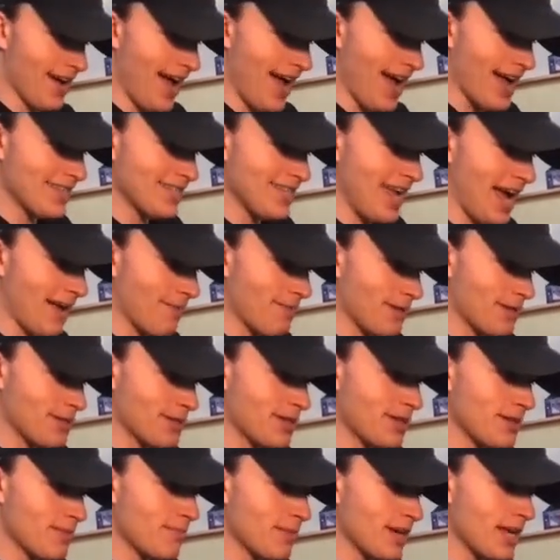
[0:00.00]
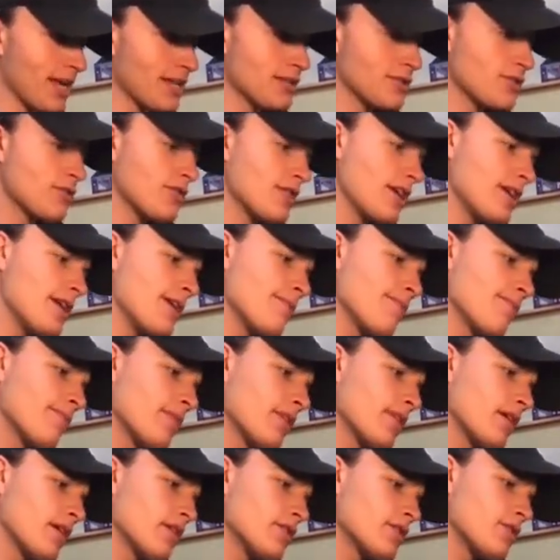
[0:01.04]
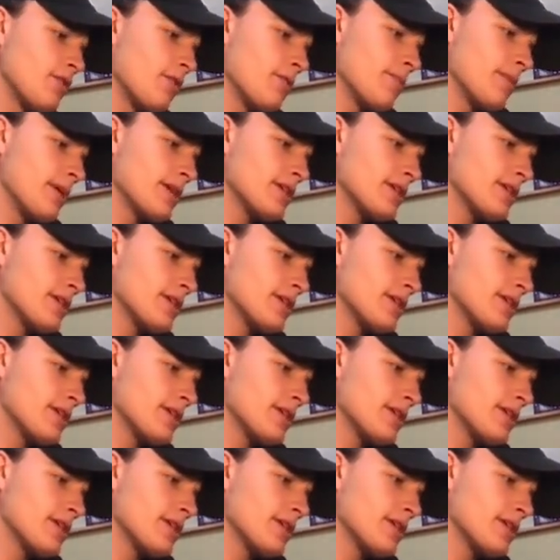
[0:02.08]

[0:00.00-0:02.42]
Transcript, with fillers: Uh, Zach McKinstry, stolen